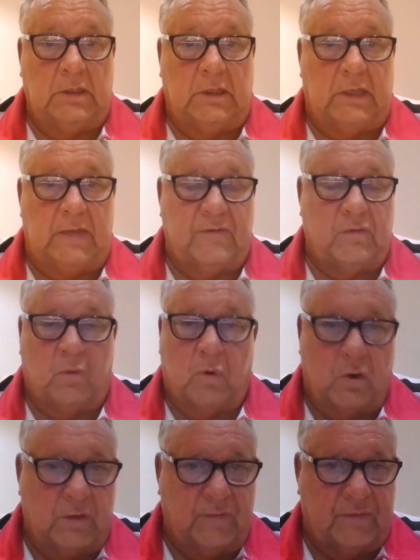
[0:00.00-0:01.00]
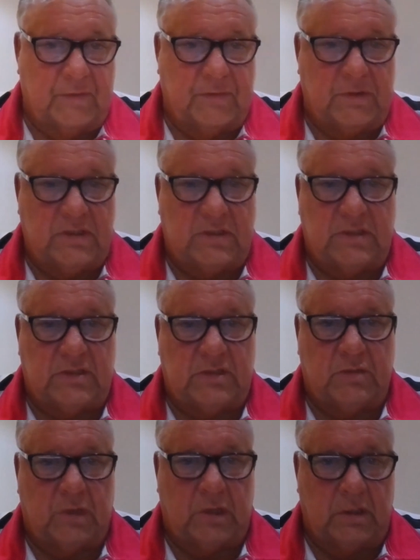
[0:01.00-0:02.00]
Uh, Evan Walker from three
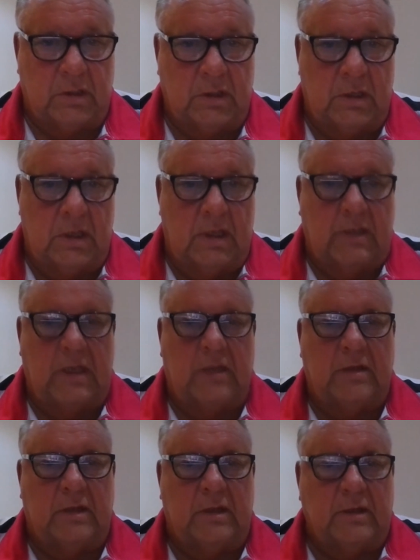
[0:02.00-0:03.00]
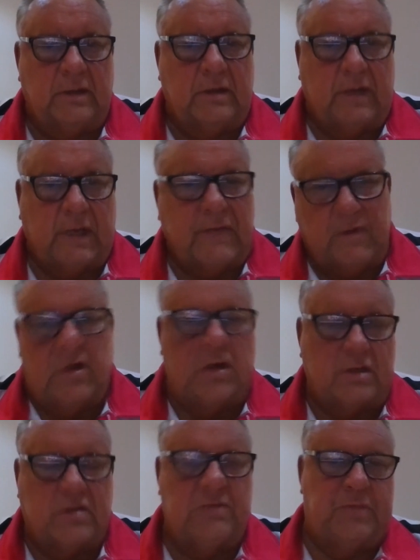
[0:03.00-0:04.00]
sixty-one. They, they, they give you an
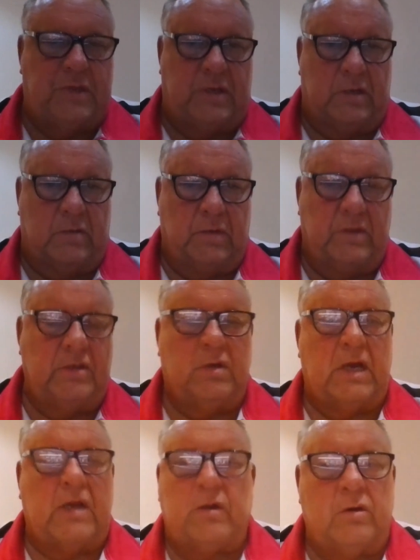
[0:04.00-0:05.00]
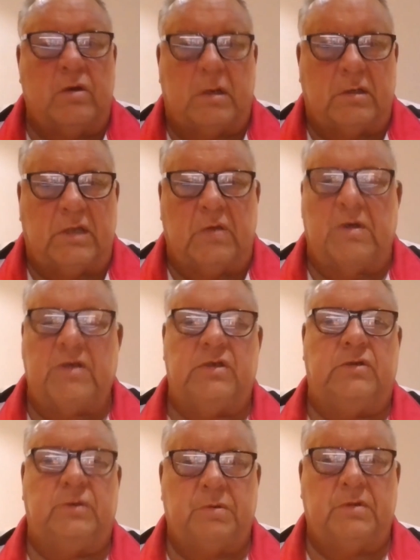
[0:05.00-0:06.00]
honest opinion, whether you like it or not, and what you
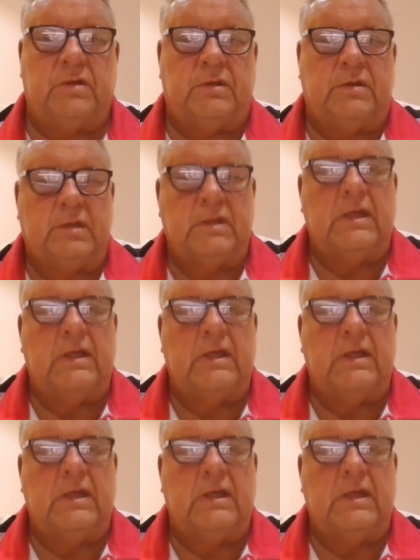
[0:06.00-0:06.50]
do with it.